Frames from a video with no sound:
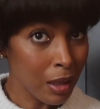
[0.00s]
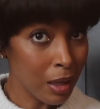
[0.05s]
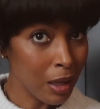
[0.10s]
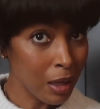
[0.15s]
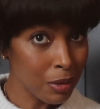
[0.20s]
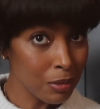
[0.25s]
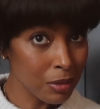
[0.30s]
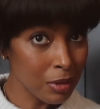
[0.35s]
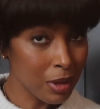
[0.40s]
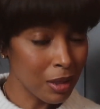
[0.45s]

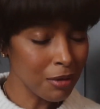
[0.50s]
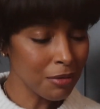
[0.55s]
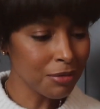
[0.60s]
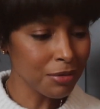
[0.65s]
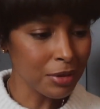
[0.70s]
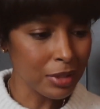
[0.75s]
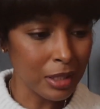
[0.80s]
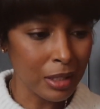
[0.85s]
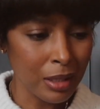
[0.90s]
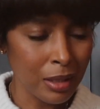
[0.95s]
How
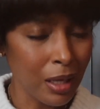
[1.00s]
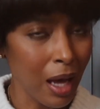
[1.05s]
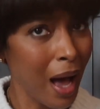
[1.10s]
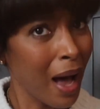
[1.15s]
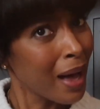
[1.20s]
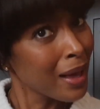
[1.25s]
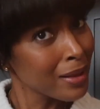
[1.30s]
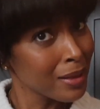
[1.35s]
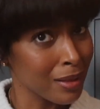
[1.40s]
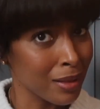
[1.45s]
lovely.
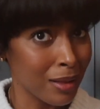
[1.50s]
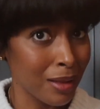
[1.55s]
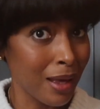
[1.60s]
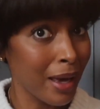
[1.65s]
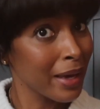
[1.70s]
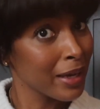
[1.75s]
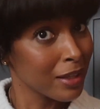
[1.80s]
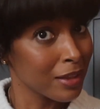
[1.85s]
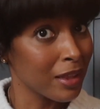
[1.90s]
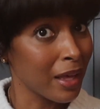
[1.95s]
I
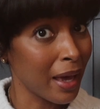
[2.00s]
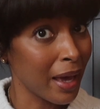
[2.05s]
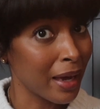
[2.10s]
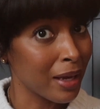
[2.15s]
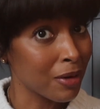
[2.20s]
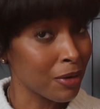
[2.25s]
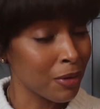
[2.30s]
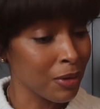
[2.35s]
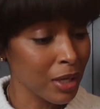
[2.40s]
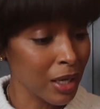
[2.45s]
like
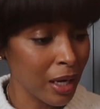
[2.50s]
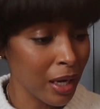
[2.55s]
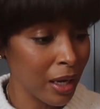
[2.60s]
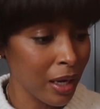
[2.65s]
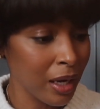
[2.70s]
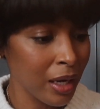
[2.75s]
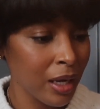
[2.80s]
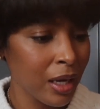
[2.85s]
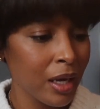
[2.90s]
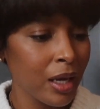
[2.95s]
that,
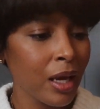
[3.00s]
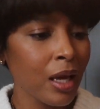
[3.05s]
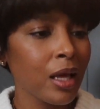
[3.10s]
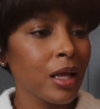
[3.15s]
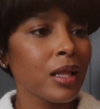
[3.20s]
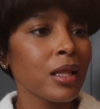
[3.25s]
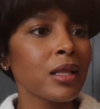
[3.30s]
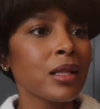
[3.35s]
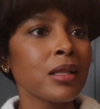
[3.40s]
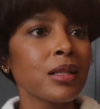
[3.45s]
okay?
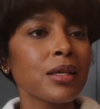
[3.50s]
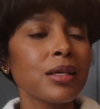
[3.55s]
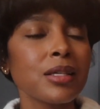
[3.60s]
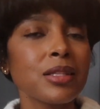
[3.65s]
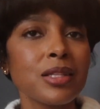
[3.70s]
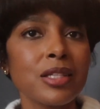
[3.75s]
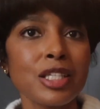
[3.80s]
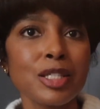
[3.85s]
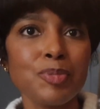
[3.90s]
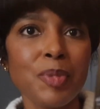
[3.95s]
Look
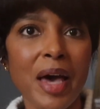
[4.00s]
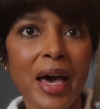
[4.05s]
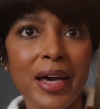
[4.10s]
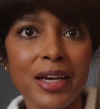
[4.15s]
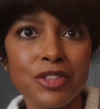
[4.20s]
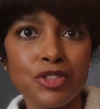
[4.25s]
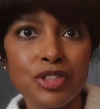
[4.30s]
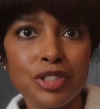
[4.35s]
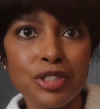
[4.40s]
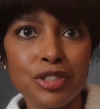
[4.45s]
at this
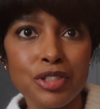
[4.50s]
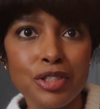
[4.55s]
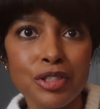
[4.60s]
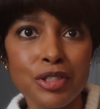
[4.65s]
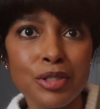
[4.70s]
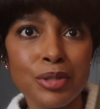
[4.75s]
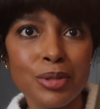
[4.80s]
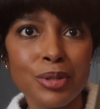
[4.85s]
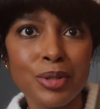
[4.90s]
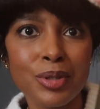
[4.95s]
packaging,
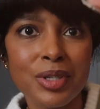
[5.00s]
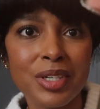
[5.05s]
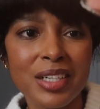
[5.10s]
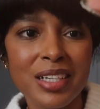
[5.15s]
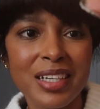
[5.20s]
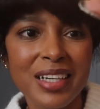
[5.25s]
too.